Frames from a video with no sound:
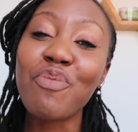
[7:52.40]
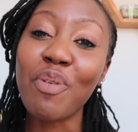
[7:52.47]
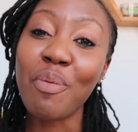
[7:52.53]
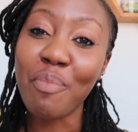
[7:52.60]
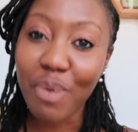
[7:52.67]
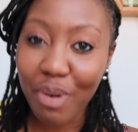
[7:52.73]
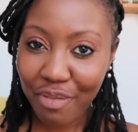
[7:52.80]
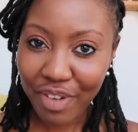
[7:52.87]
for
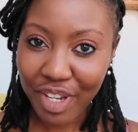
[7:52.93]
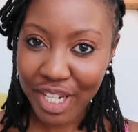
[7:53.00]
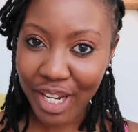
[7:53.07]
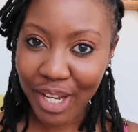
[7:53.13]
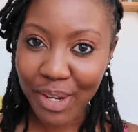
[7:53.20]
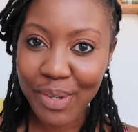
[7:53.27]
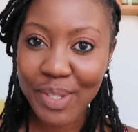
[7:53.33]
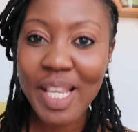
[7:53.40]
more
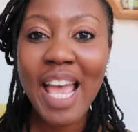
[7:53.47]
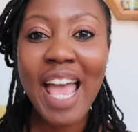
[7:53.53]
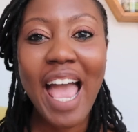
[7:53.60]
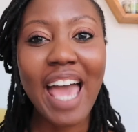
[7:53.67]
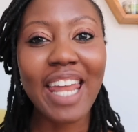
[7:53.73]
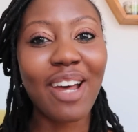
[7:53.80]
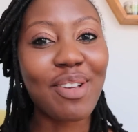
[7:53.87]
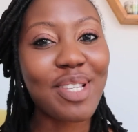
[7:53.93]
videos,
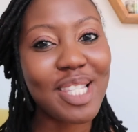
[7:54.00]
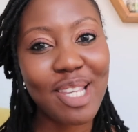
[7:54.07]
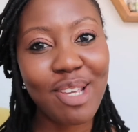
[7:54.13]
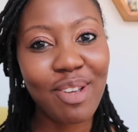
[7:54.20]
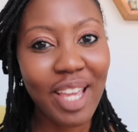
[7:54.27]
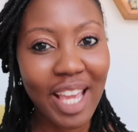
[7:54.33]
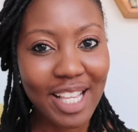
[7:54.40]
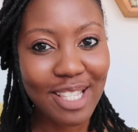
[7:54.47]
and I'll see
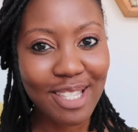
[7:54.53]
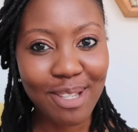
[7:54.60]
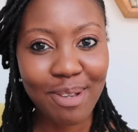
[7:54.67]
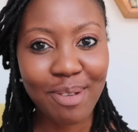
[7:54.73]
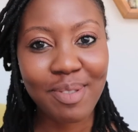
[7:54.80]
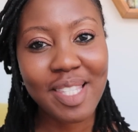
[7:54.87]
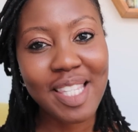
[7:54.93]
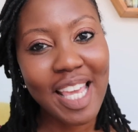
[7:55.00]
you again
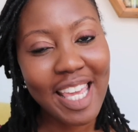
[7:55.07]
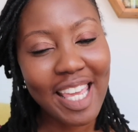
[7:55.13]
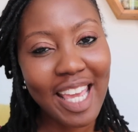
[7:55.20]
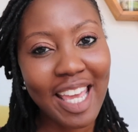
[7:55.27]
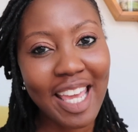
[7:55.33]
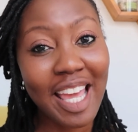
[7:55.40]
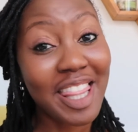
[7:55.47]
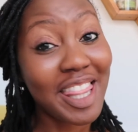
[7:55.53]
soon. Take
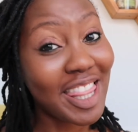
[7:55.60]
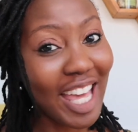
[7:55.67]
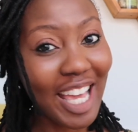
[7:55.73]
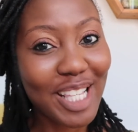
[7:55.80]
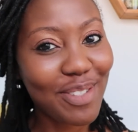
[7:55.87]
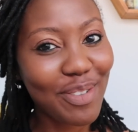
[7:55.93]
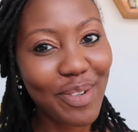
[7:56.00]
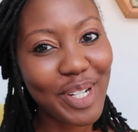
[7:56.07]
care and
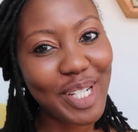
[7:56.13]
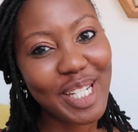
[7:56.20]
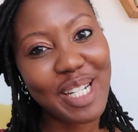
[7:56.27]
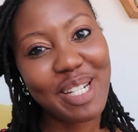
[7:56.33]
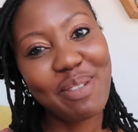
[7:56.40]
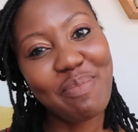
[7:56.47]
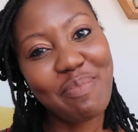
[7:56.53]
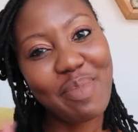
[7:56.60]
thanks for
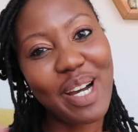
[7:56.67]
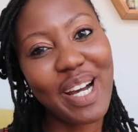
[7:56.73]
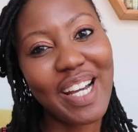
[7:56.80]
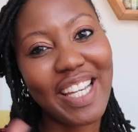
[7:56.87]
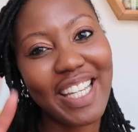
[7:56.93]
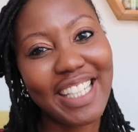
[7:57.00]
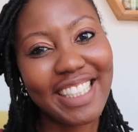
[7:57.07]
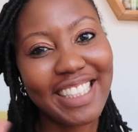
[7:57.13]
watching.
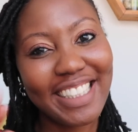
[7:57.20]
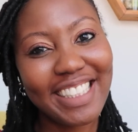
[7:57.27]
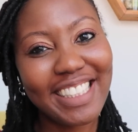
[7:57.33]
Bye.